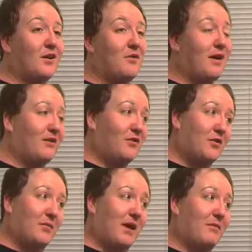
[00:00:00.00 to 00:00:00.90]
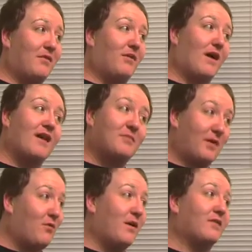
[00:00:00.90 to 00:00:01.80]
you how to do your makeup. If you ask me a
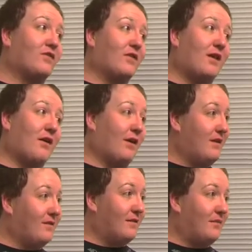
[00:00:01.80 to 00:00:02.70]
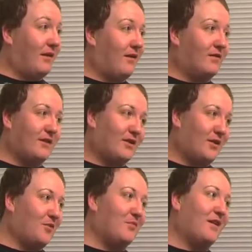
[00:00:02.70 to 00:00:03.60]
question how I did something, I'll tell
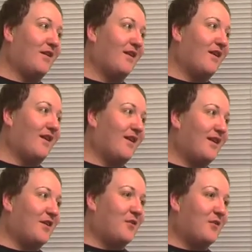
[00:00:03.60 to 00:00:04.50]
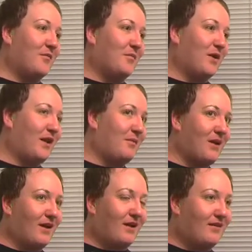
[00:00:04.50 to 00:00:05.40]
you. But uh-huh. you know, but I'm
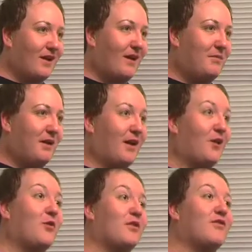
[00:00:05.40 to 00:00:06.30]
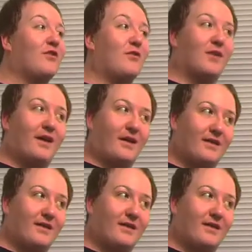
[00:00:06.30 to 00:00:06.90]
not going to like be like, oh, you should do it like